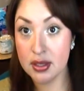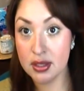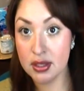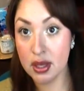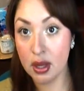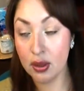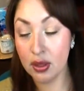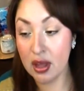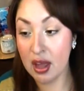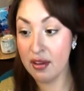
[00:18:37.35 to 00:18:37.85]

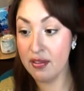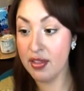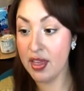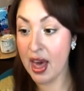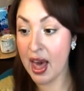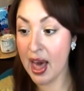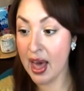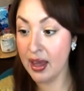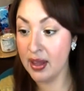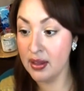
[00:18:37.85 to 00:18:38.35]
So love
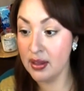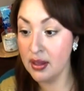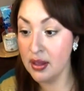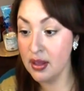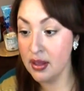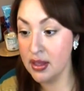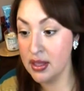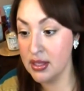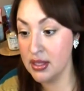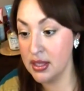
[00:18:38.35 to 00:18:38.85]
that.
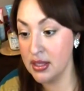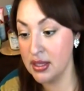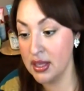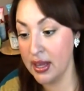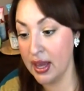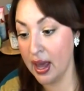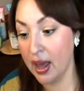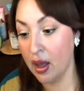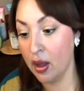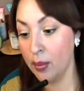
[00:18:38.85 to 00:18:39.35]
This is
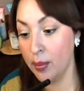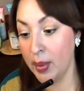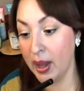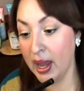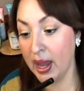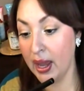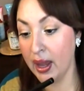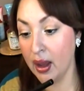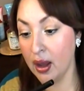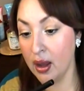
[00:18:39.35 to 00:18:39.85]
the
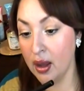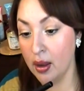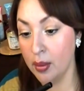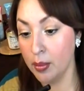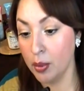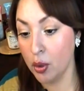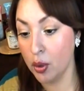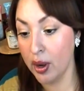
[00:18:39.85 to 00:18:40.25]
Almay um,